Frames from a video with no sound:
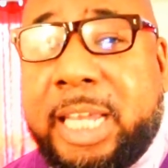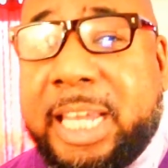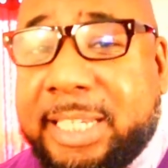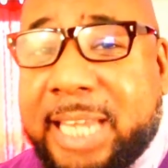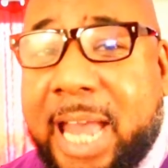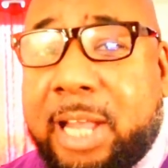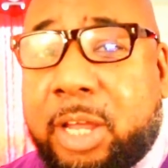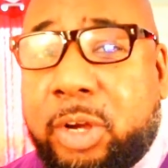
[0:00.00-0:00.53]

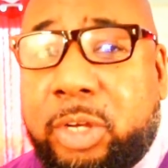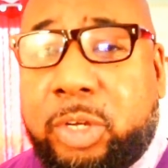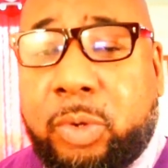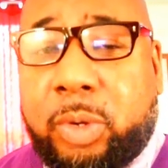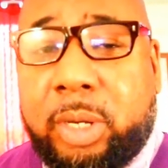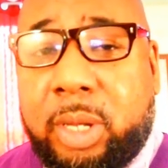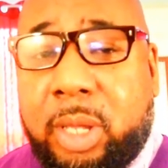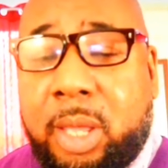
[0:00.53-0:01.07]
He's not going to
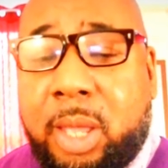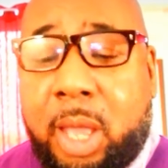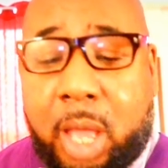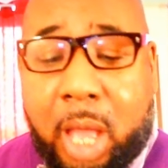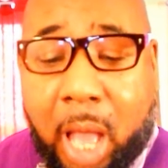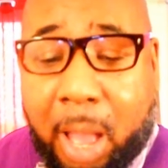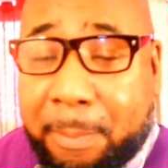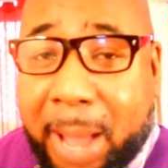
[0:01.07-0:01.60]
do it.
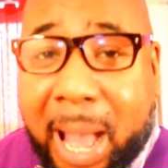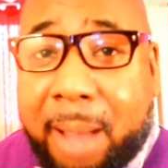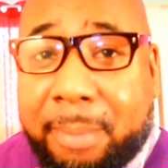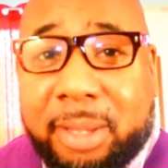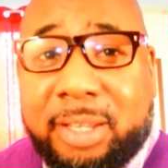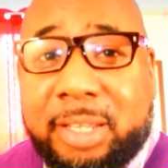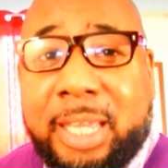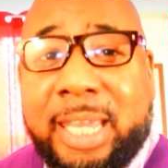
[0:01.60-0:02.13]

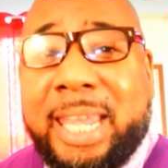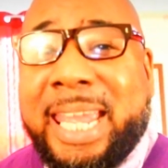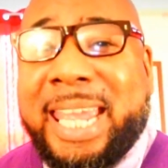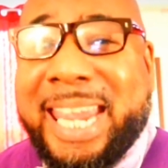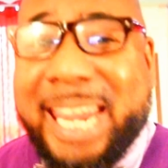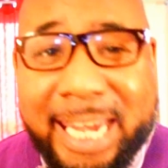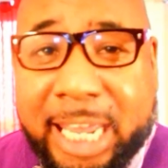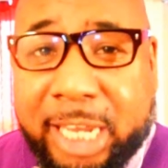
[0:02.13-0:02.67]
Obama,
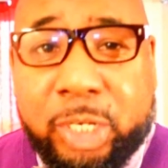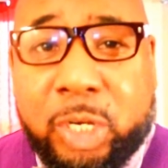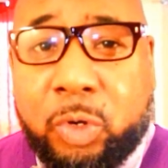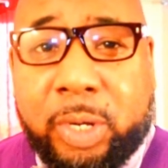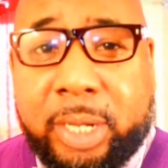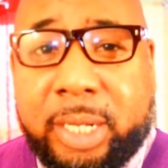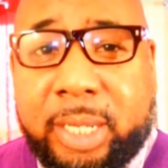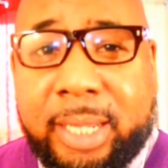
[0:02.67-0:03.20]
he didn't
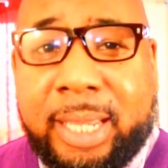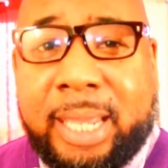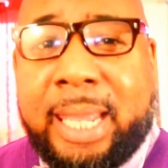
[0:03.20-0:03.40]
do it.